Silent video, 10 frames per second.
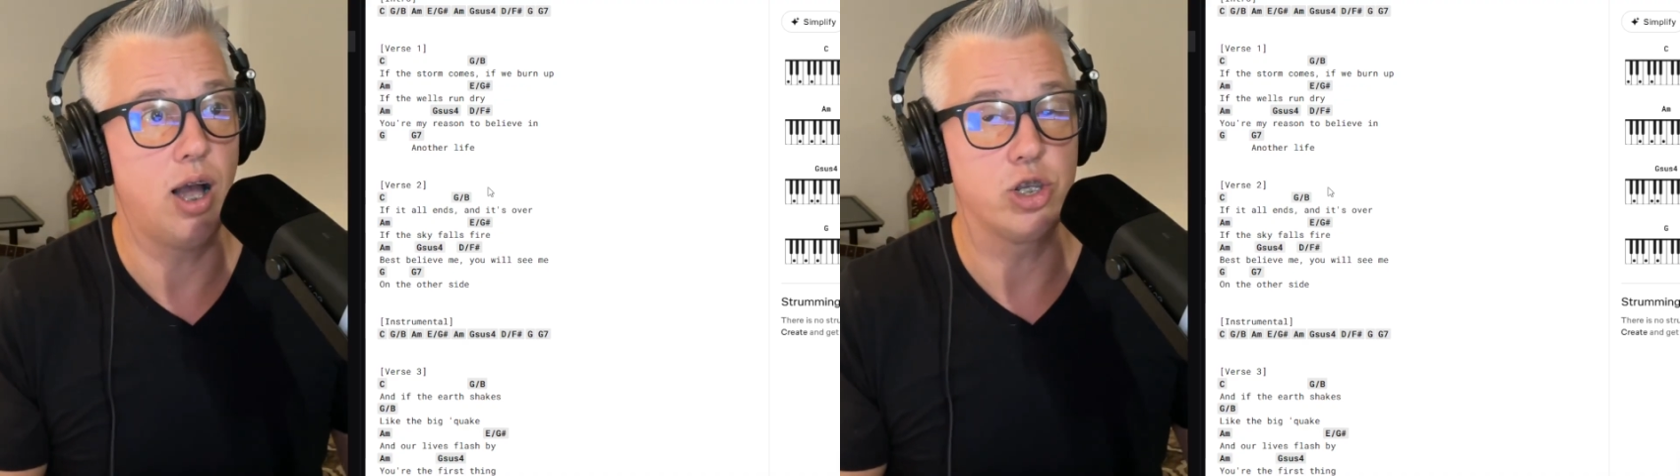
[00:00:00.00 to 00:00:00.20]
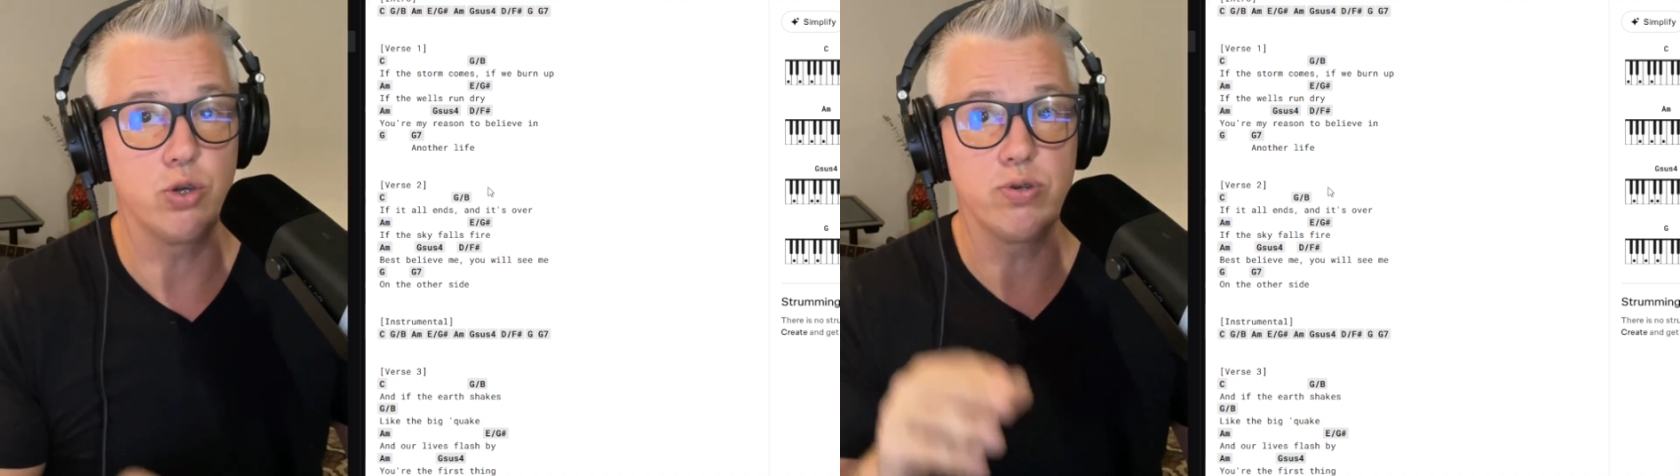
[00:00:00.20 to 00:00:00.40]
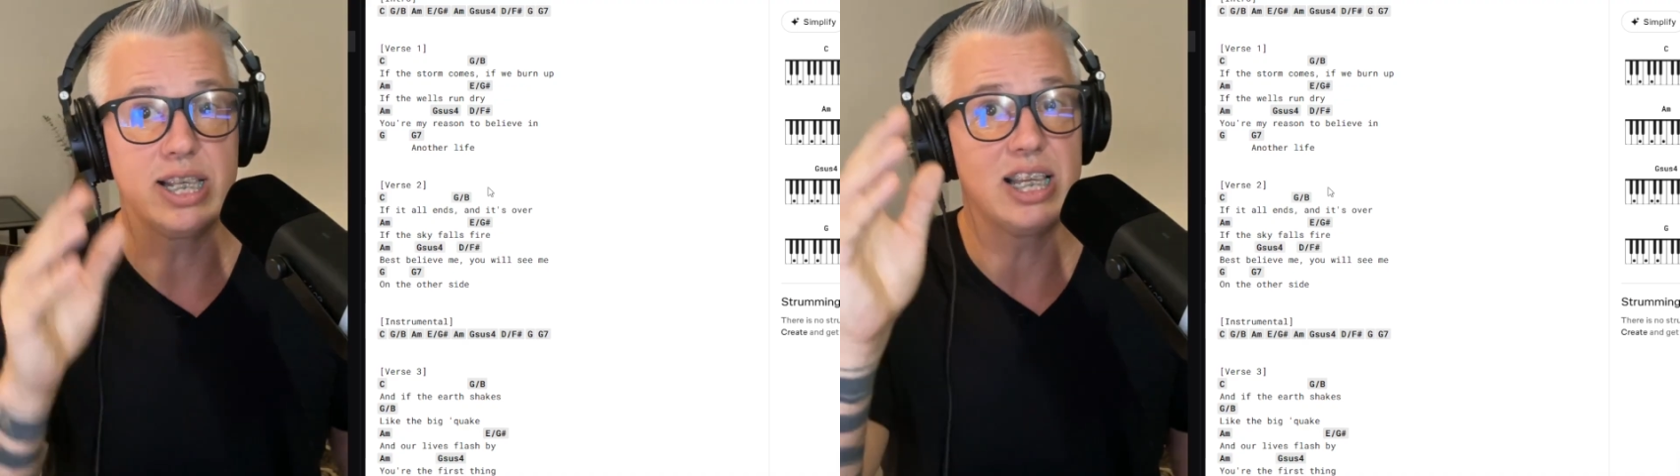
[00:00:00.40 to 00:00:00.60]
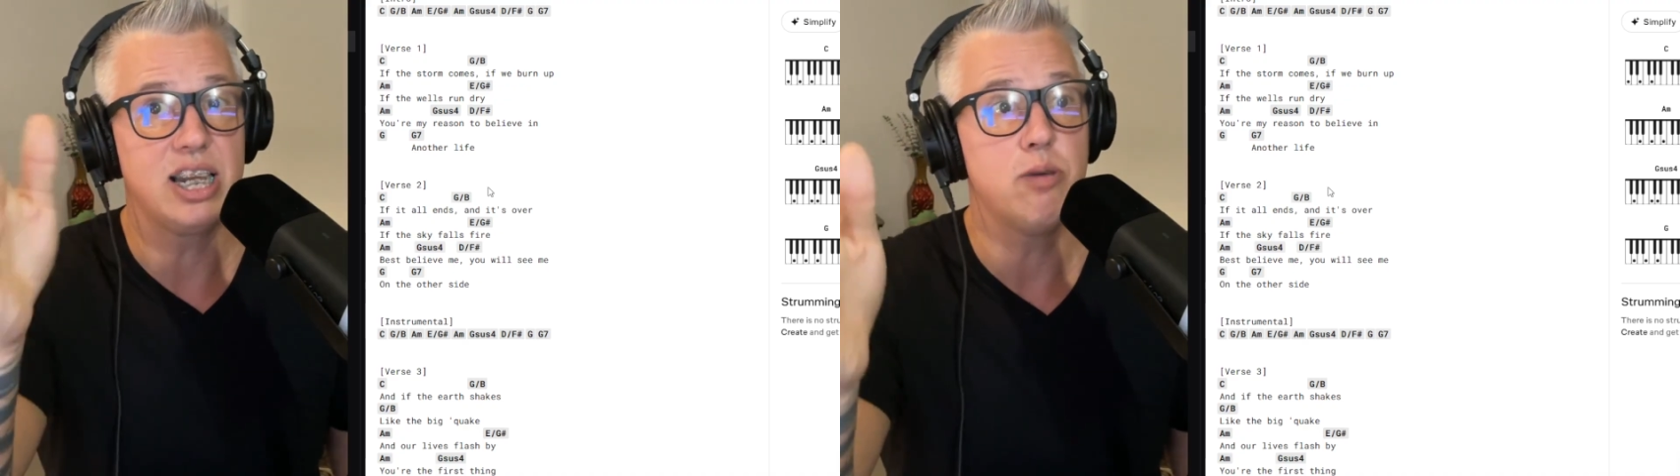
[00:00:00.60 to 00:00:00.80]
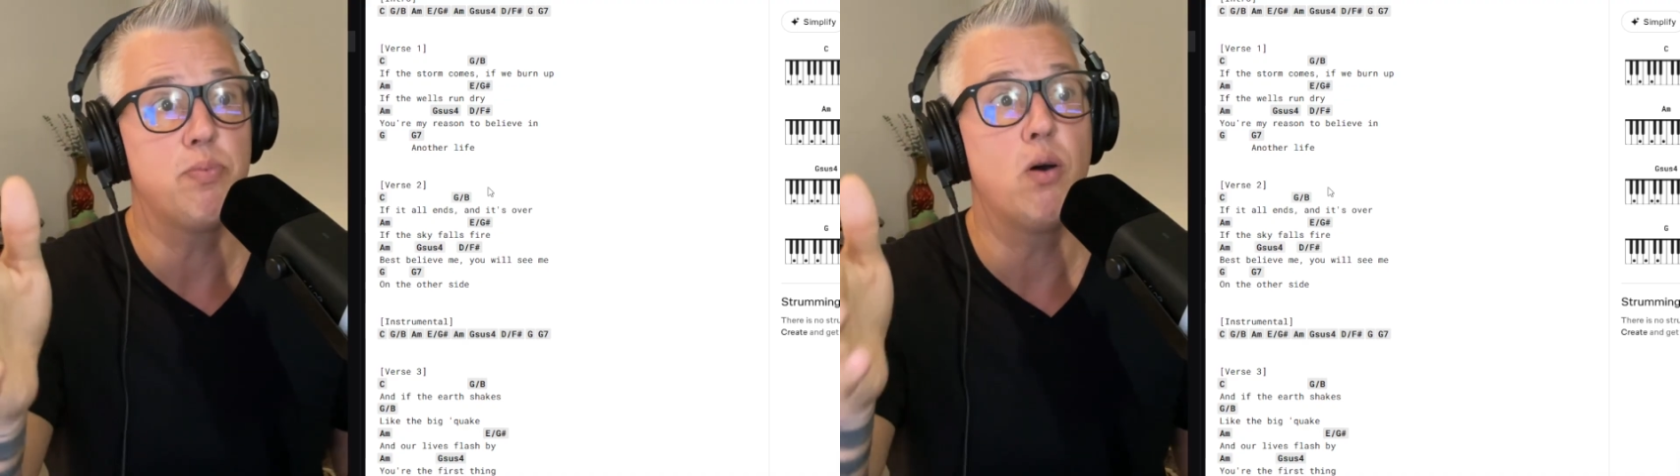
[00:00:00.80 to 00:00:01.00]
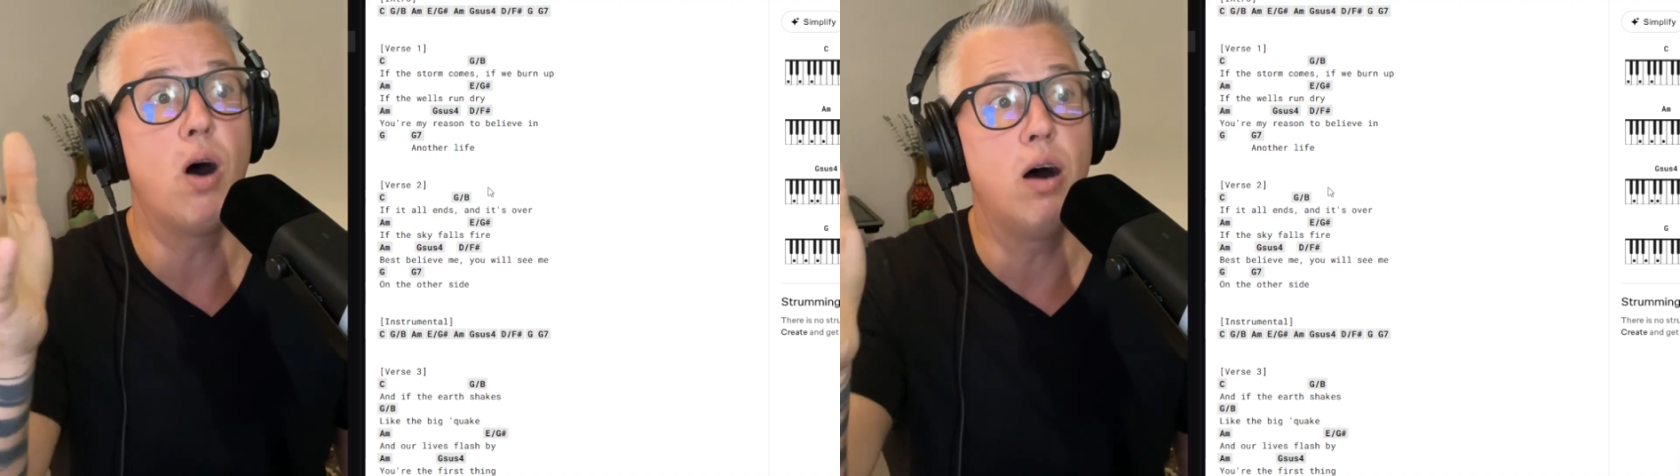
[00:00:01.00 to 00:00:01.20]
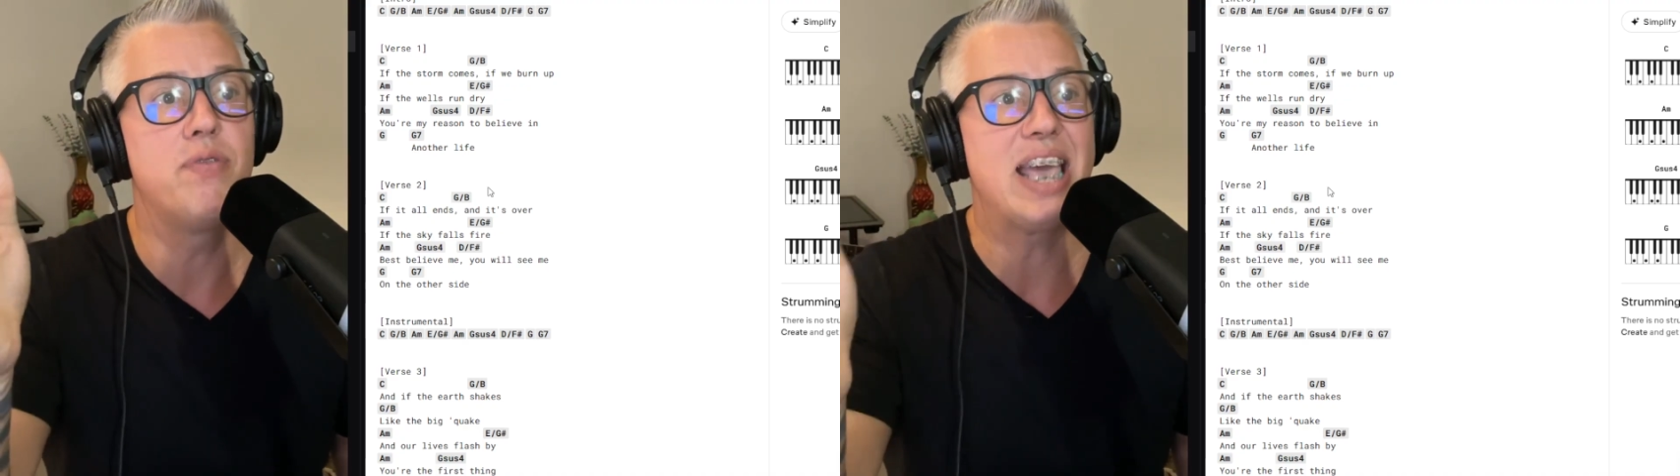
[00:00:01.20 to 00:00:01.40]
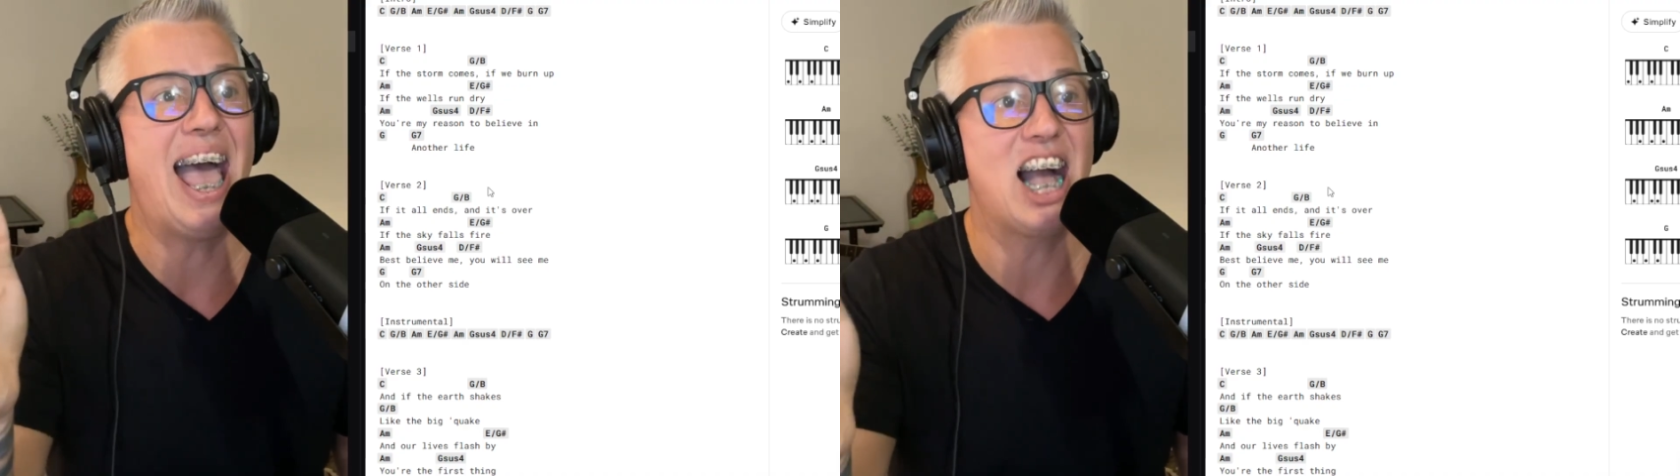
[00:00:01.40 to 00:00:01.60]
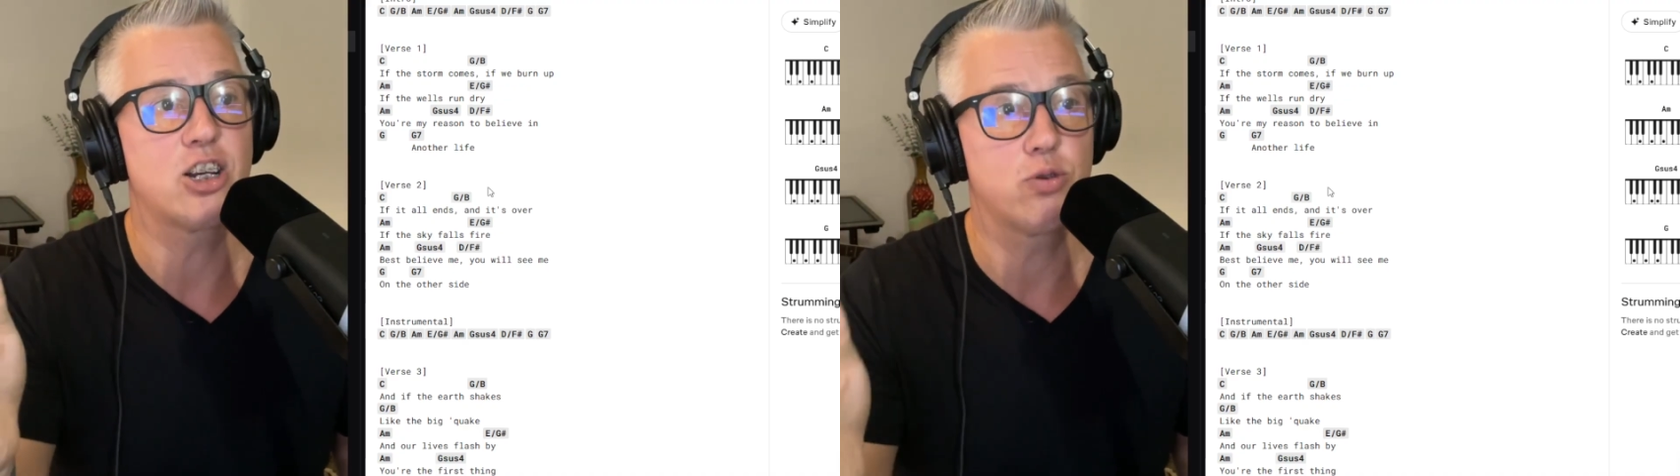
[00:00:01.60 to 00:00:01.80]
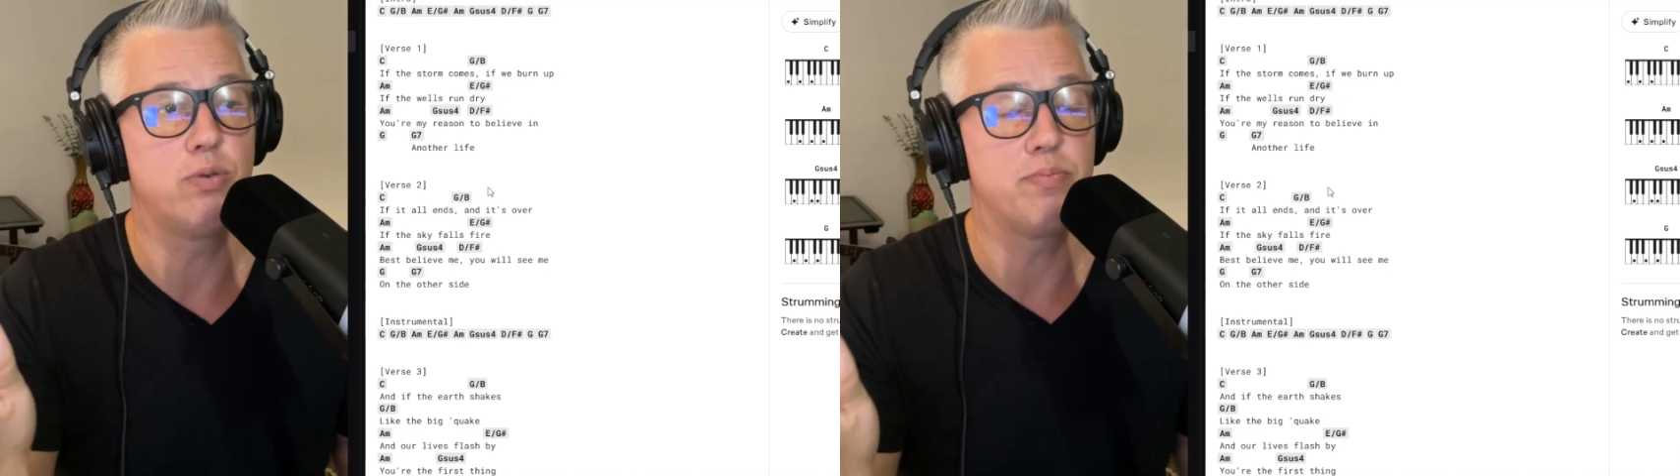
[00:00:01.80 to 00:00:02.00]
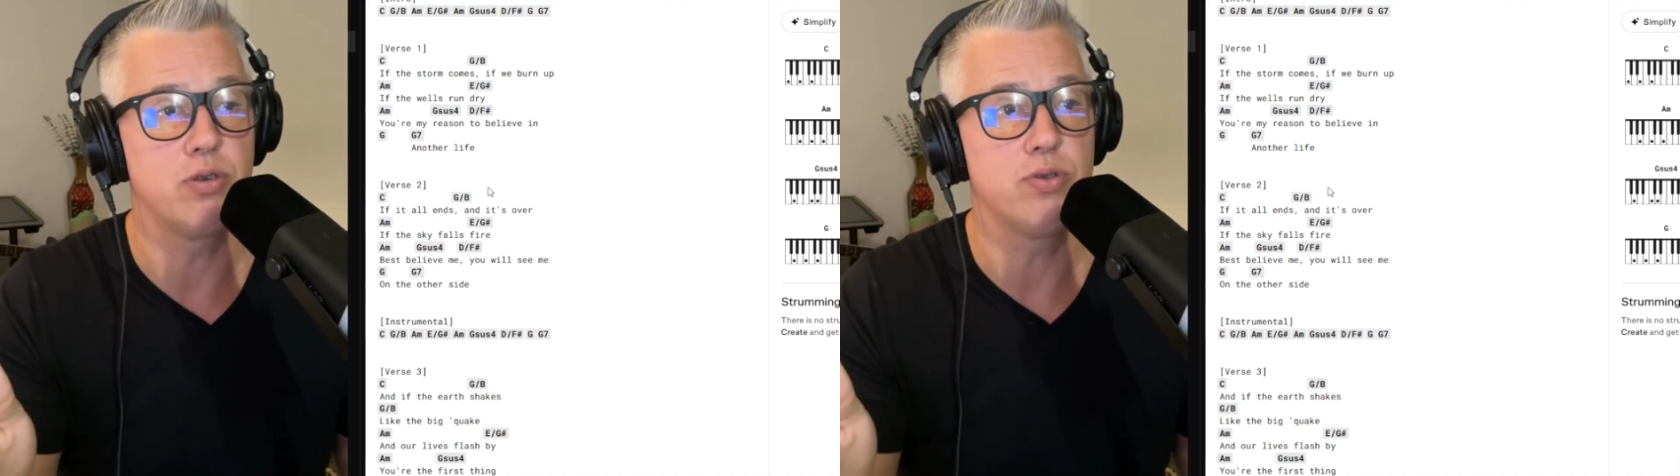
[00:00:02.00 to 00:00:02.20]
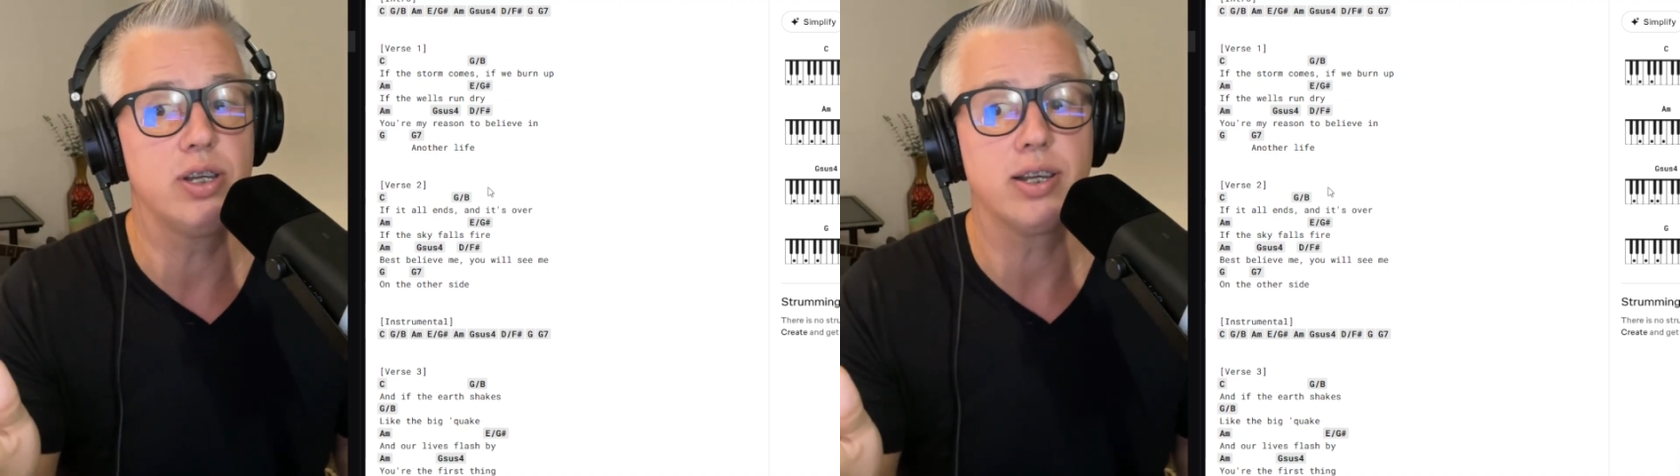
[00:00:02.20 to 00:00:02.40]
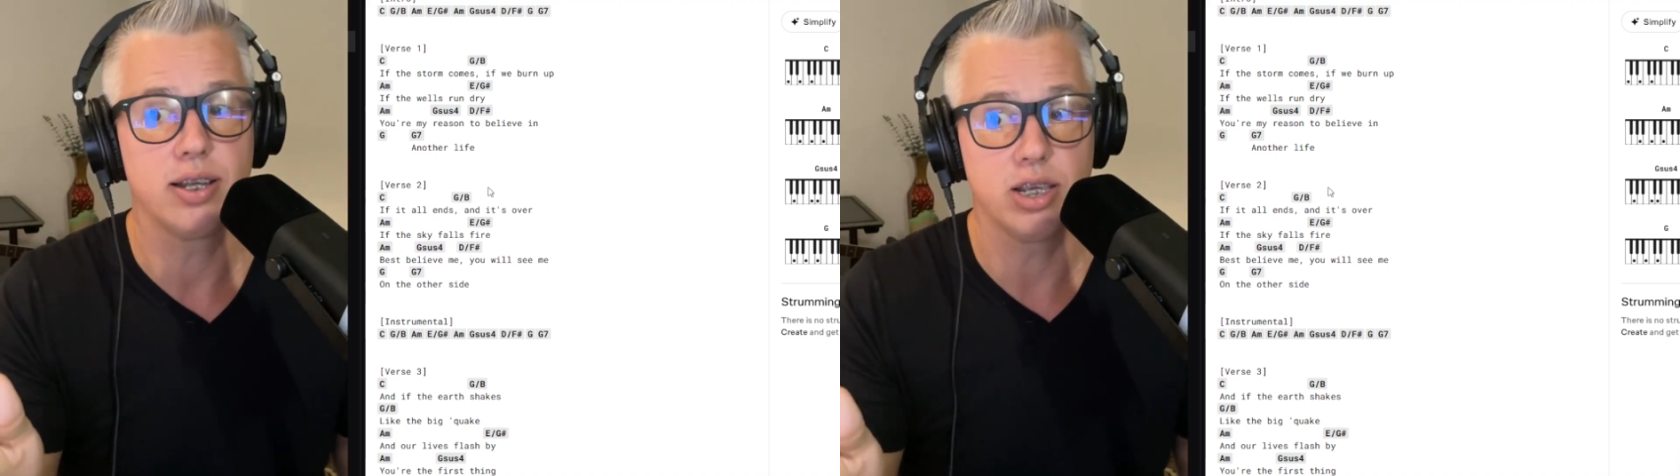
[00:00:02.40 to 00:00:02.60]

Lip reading: using the tempo of the actual music.